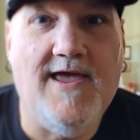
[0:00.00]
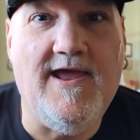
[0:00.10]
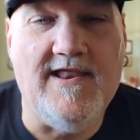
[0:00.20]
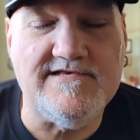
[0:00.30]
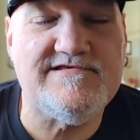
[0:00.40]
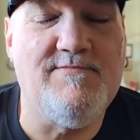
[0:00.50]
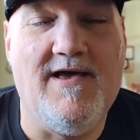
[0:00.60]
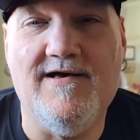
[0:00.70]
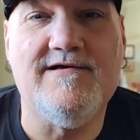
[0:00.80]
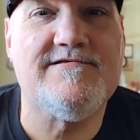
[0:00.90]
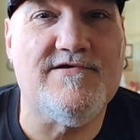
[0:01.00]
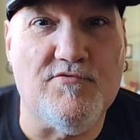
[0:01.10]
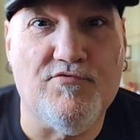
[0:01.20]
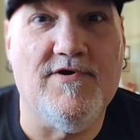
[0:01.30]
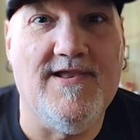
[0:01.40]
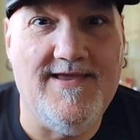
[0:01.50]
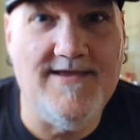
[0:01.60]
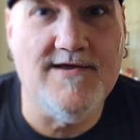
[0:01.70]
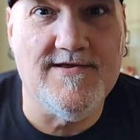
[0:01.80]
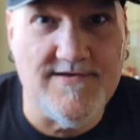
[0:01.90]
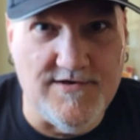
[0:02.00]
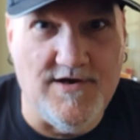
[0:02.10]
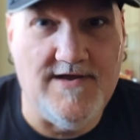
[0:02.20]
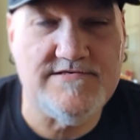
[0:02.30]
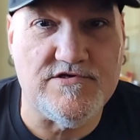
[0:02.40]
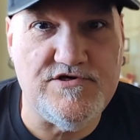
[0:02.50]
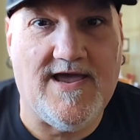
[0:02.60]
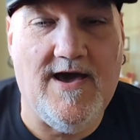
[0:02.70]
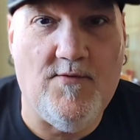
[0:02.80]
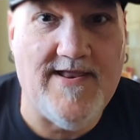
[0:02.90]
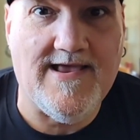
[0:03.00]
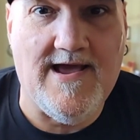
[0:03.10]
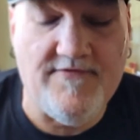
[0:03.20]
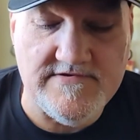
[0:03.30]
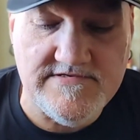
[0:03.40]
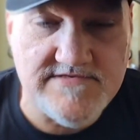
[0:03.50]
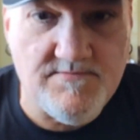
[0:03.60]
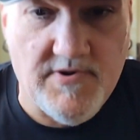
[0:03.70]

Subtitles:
and it smells really good. So check out what I got. This is the